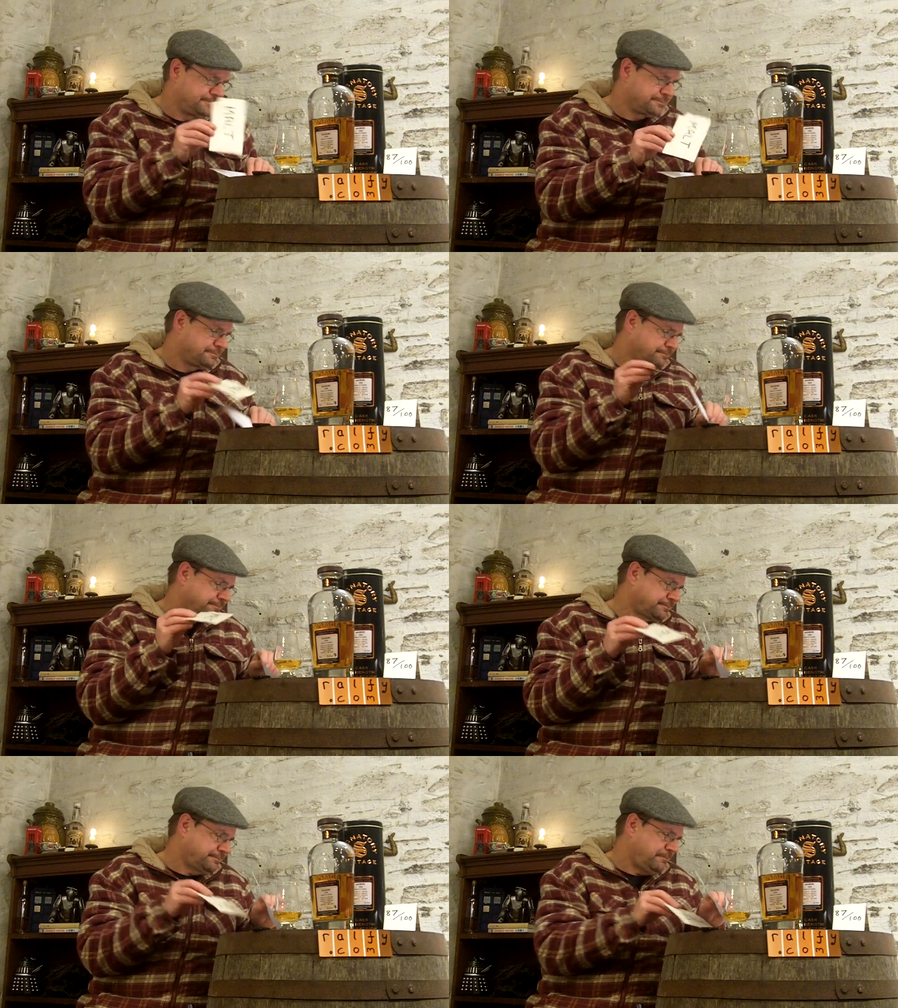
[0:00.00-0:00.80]

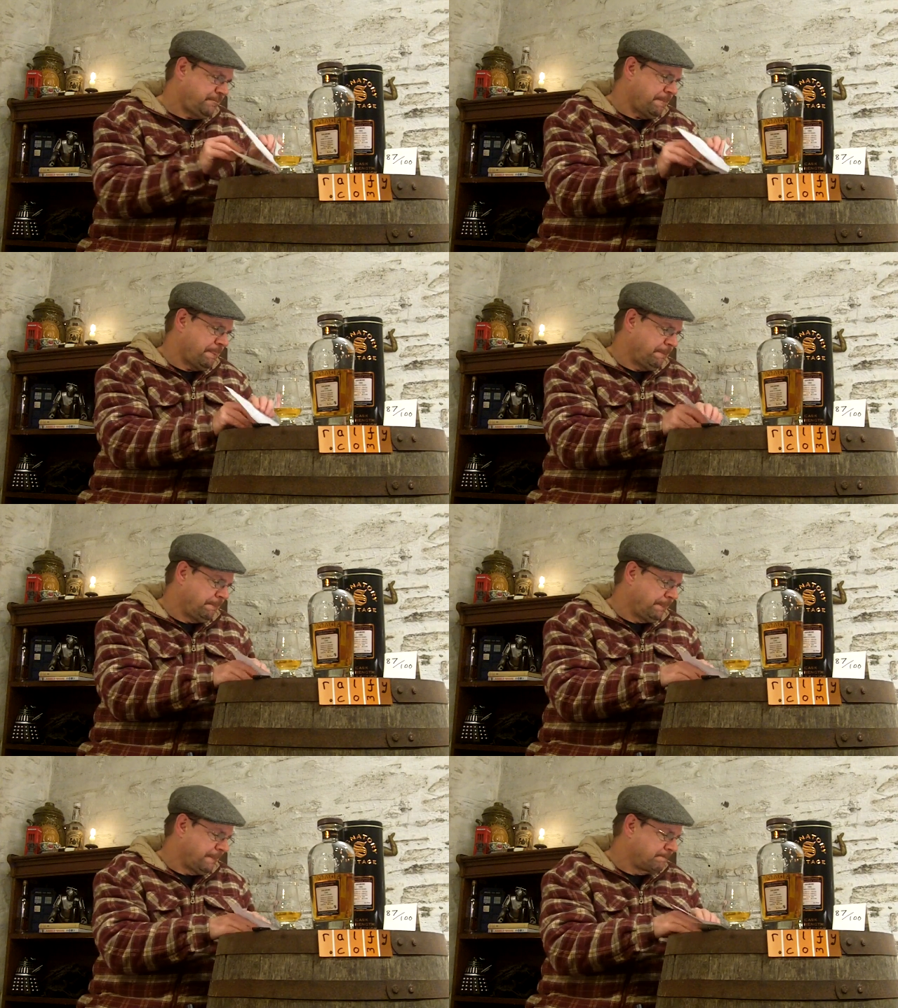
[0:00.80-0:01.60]

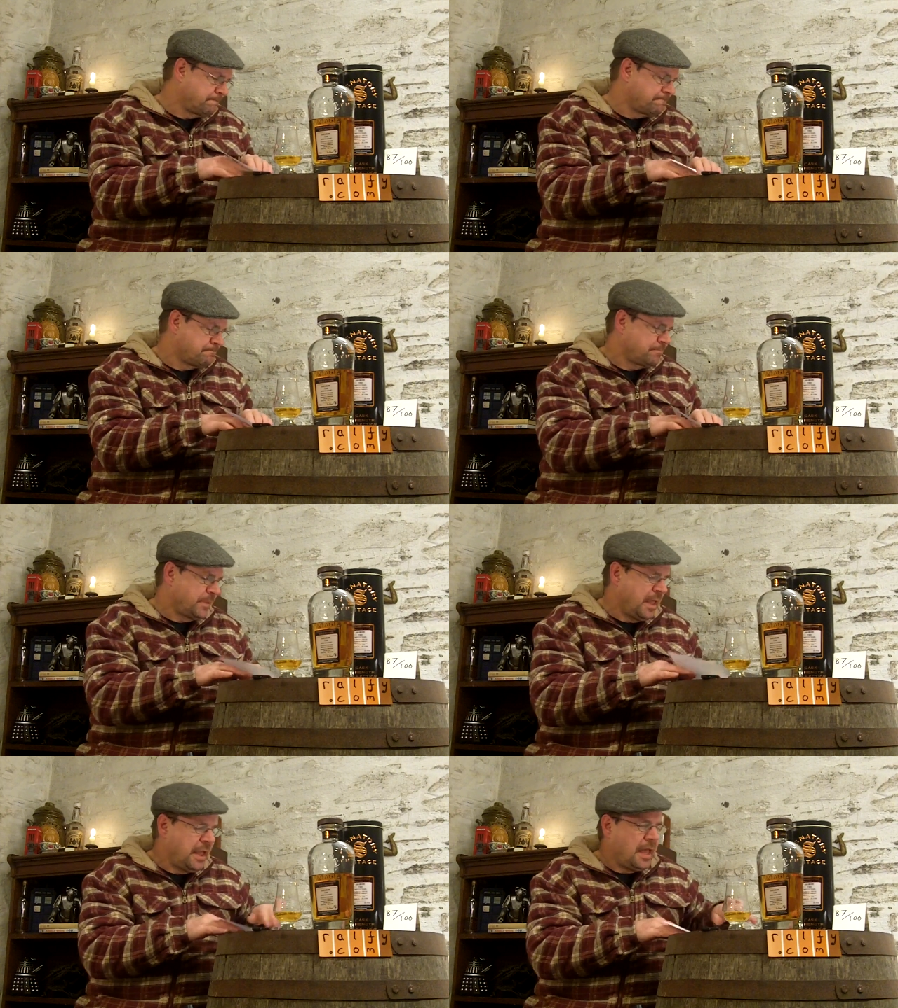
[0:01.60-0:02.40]

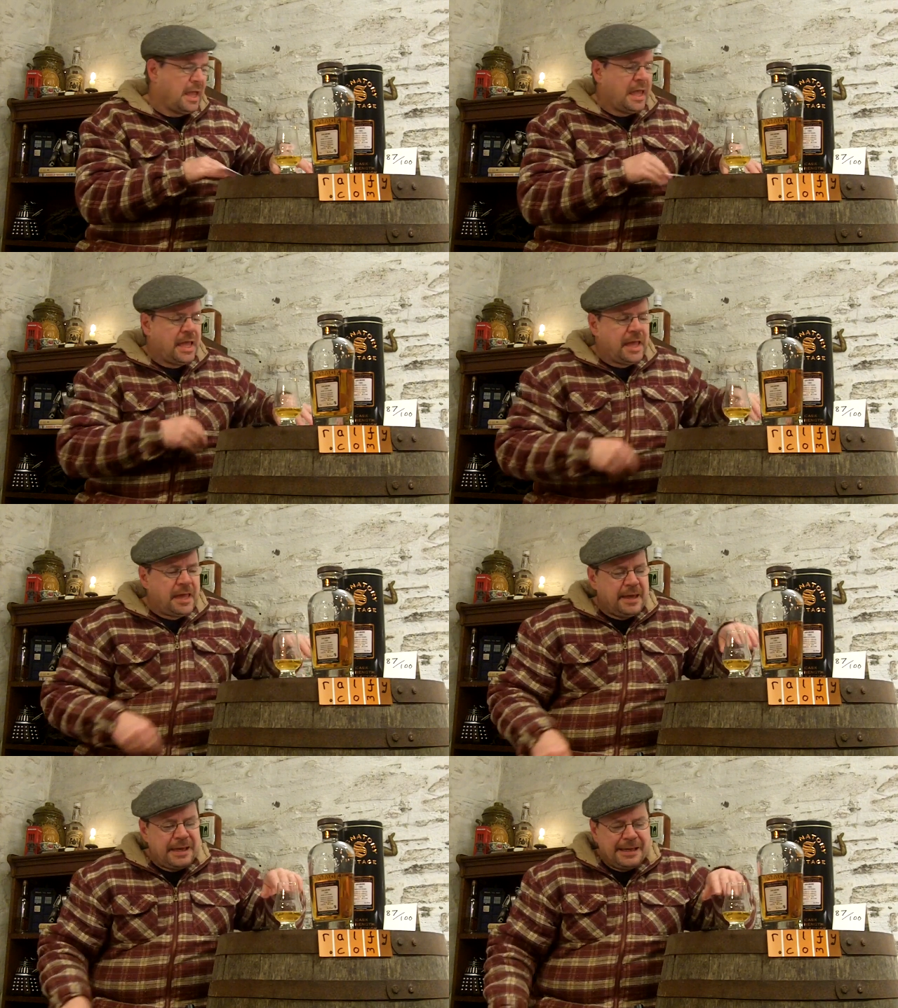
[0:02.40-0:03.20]

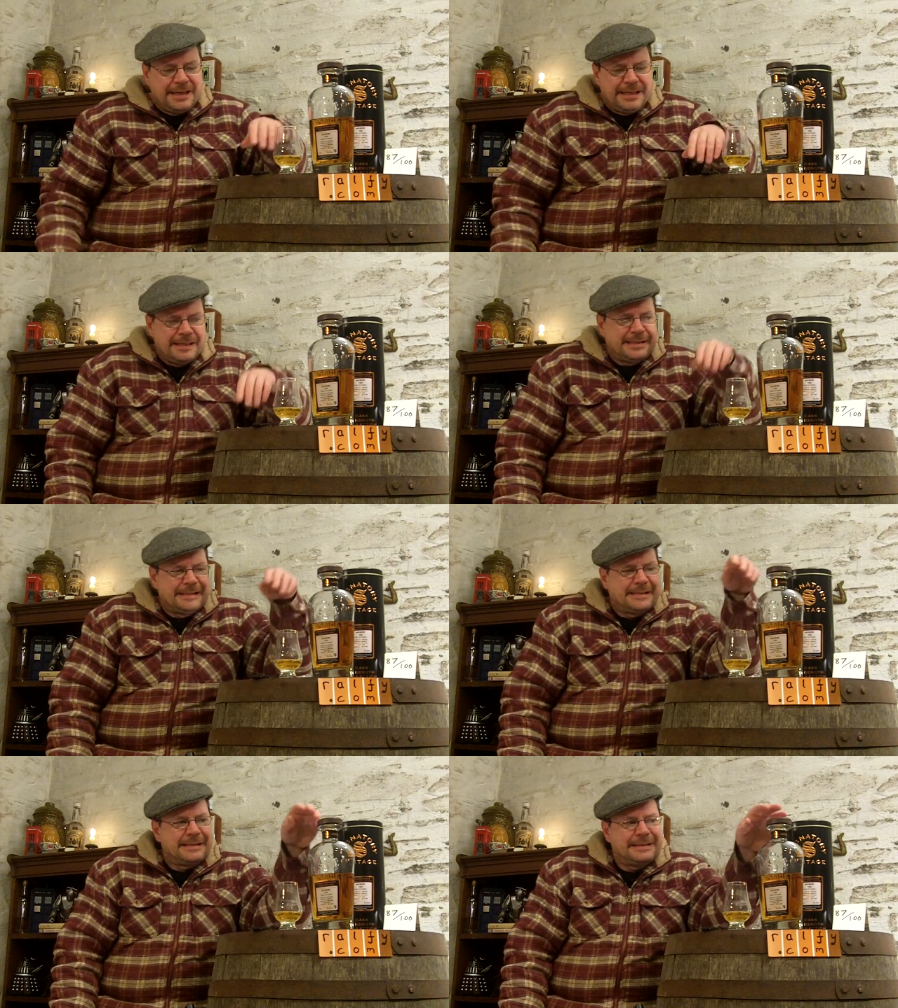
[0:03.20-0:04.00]

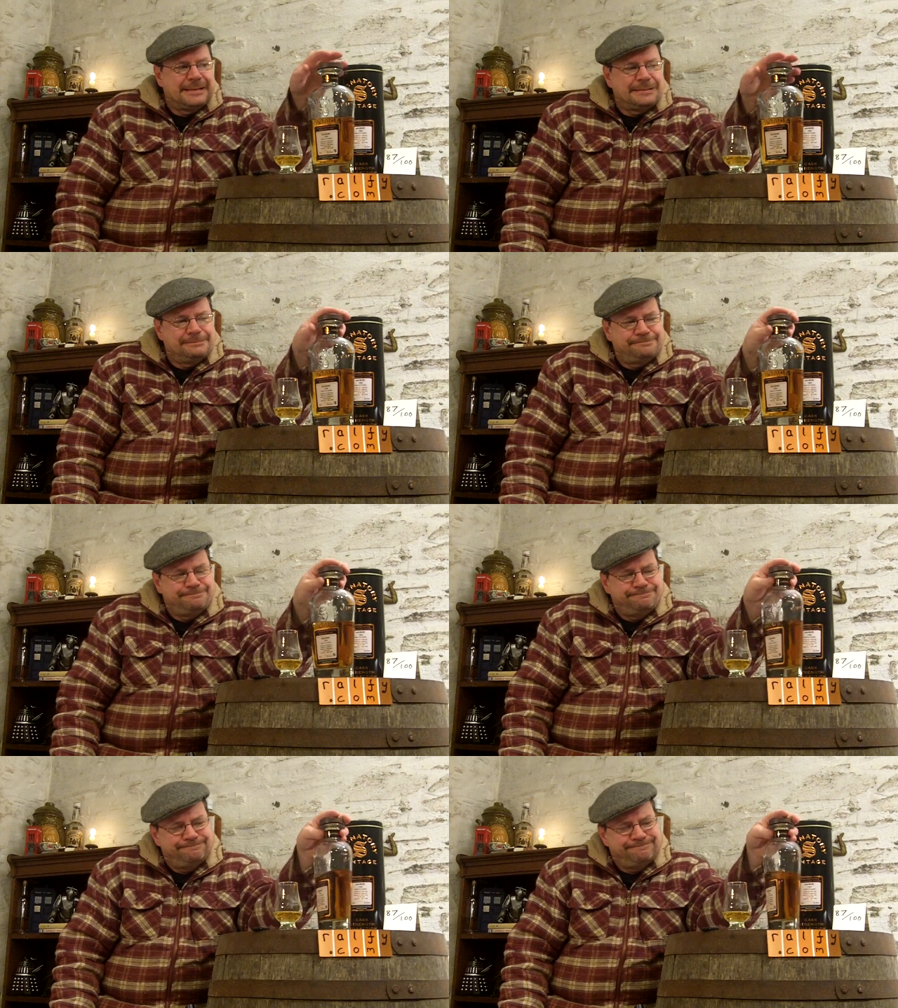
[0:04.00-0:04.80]

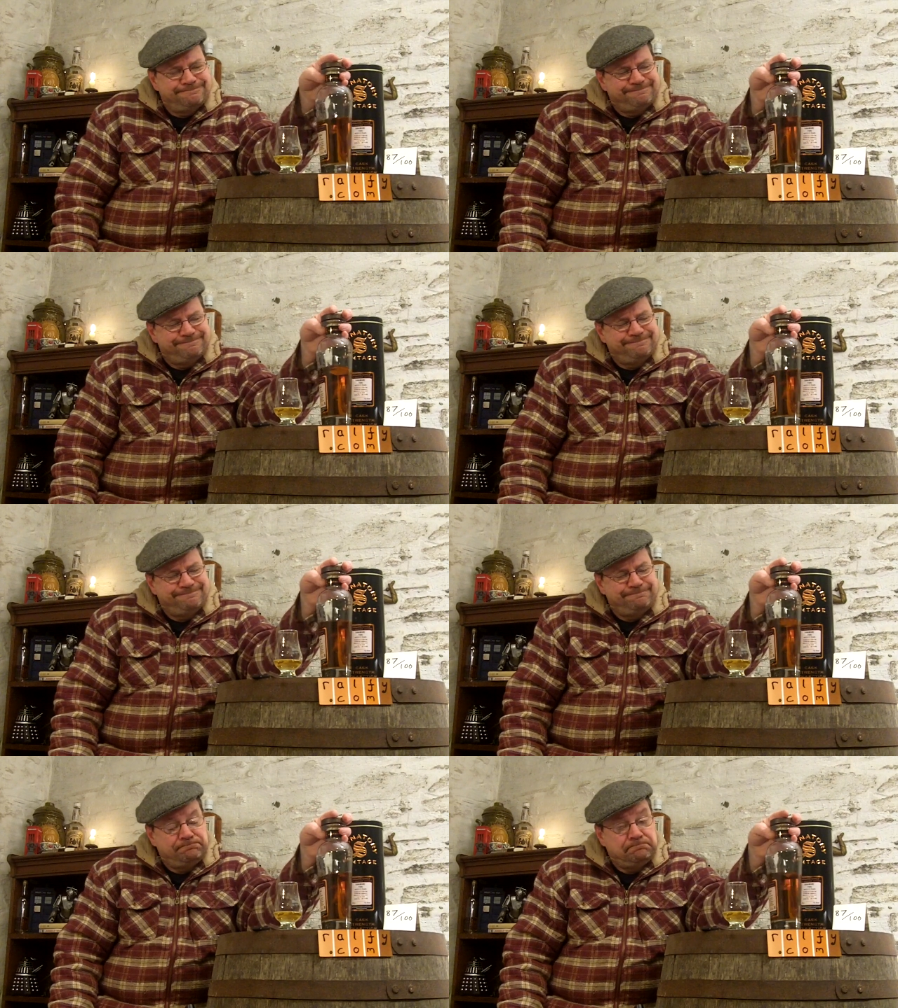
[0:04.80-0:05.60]

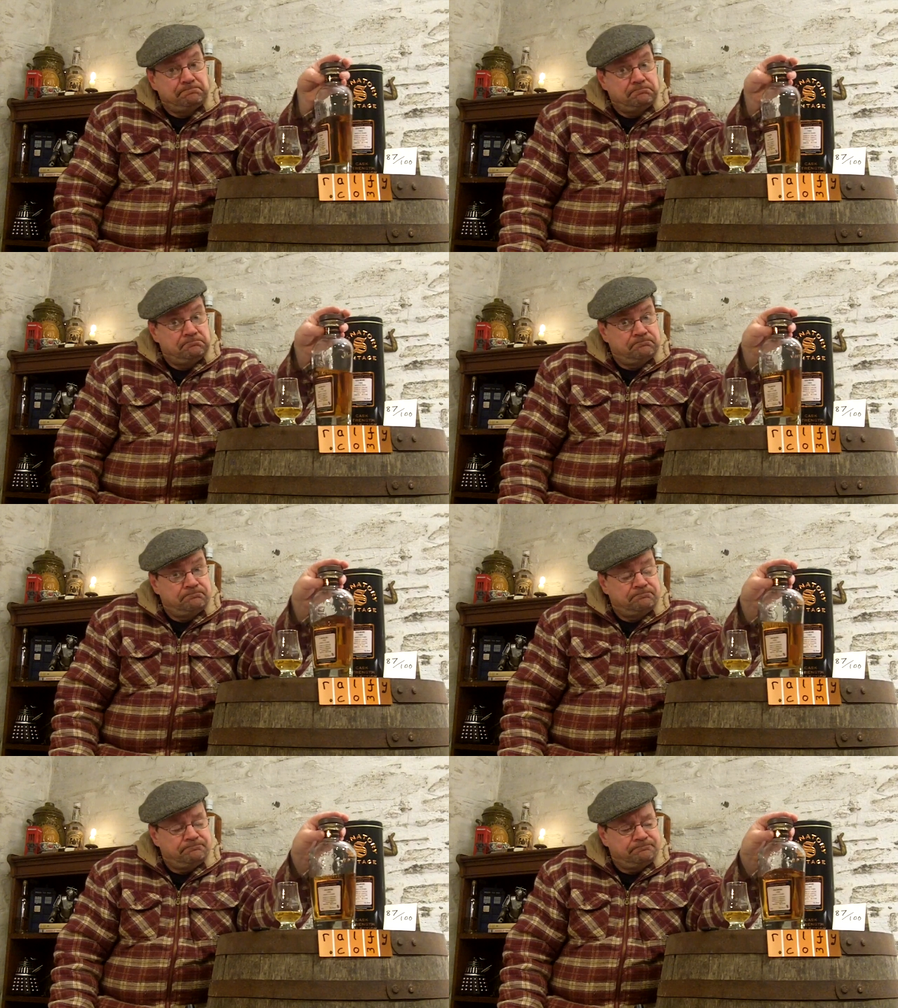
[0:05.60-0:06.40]

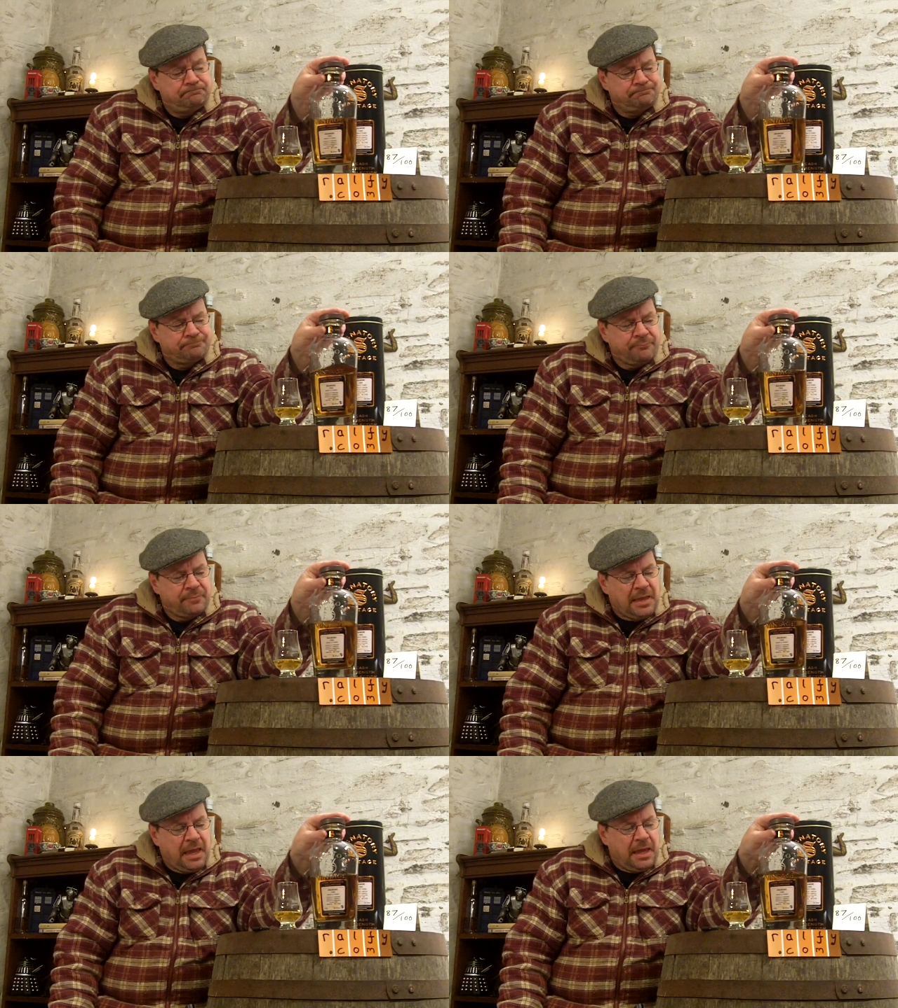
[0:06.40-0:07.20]

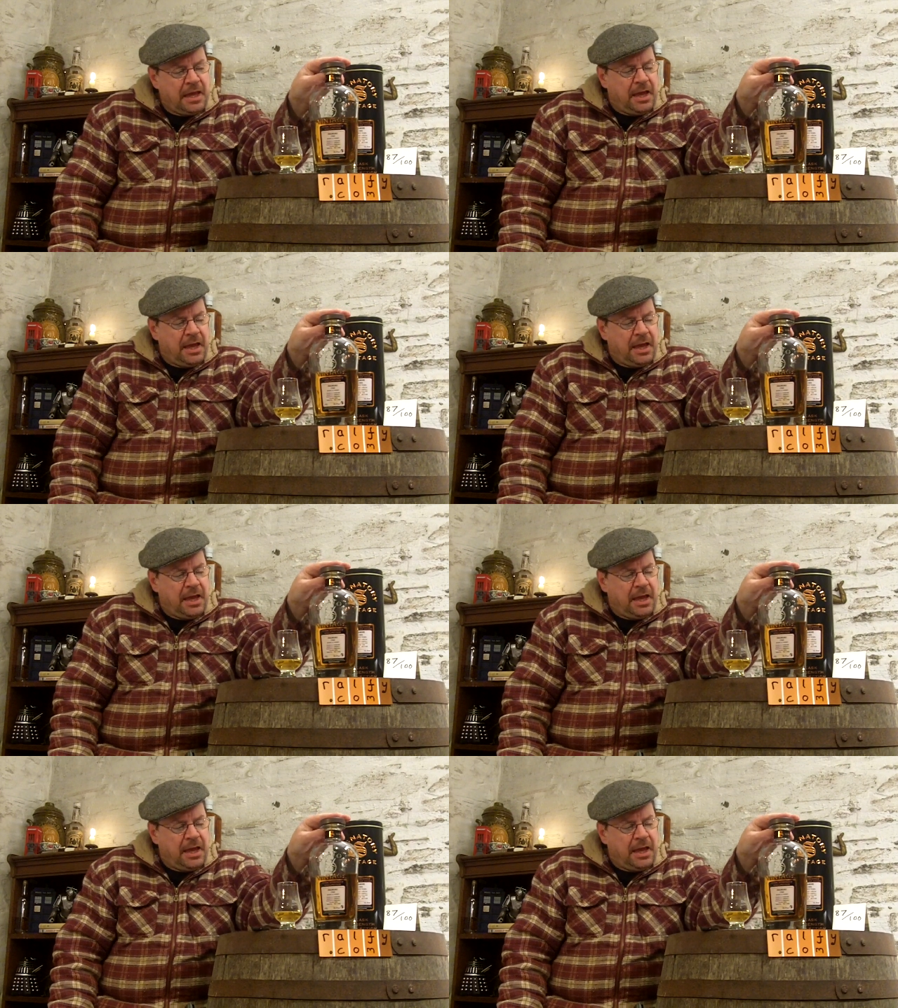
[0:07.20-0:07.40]
No one is speaking in this clip.